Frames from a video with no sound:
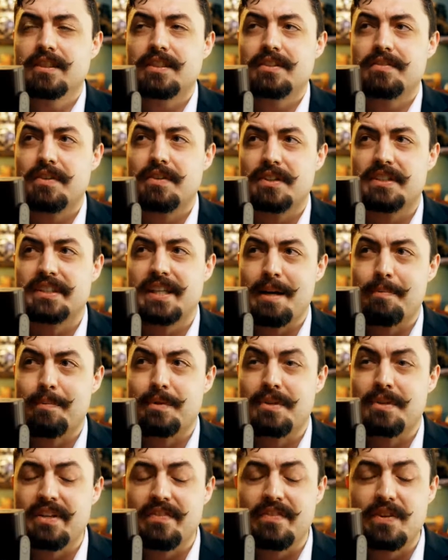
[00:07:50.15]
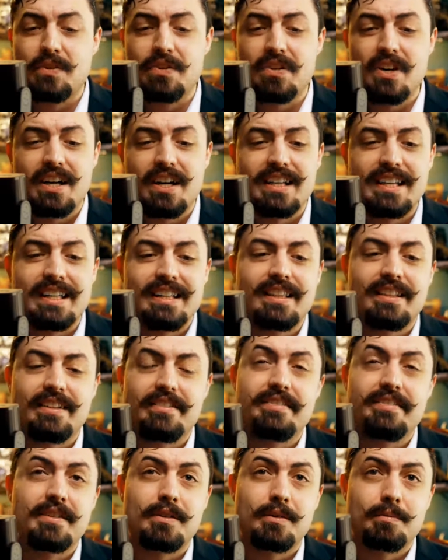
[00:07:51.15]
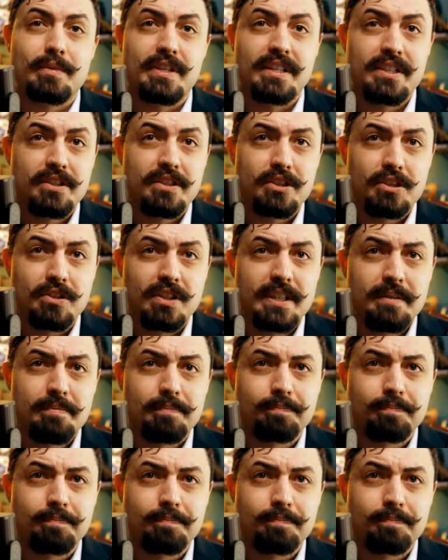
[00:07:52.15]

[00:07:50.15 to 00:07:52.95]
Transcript: For example, if you're not in the film industry,